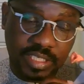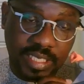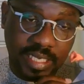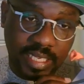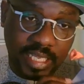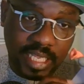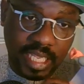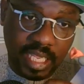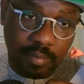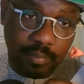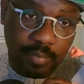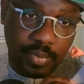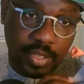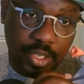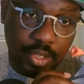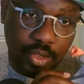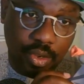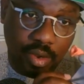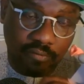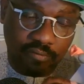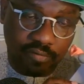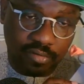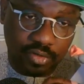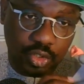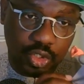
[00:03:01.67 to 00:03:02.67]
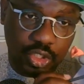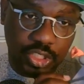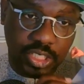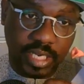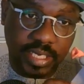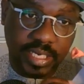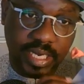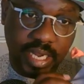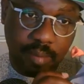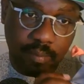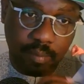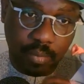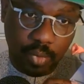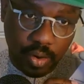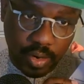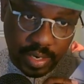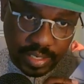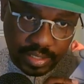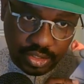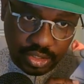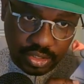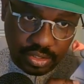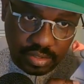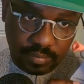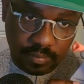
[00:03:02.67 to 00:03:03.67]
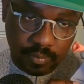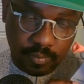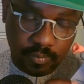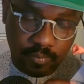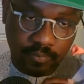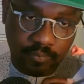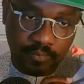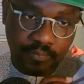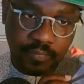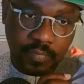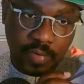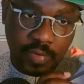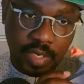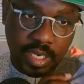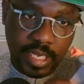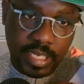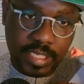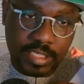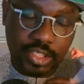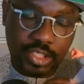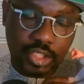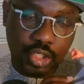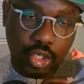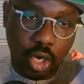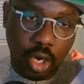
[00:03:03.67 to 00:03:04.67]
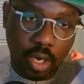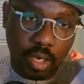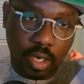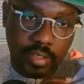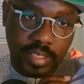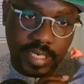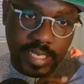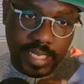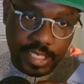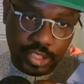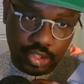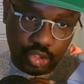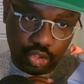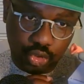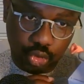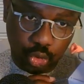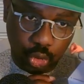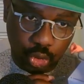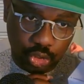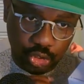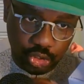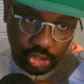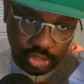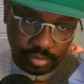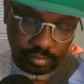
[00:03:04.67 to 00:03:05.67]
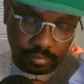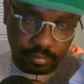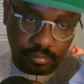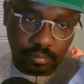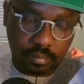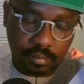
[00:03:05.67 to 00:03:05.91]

in keeping your vagina moist. It's called estrogen.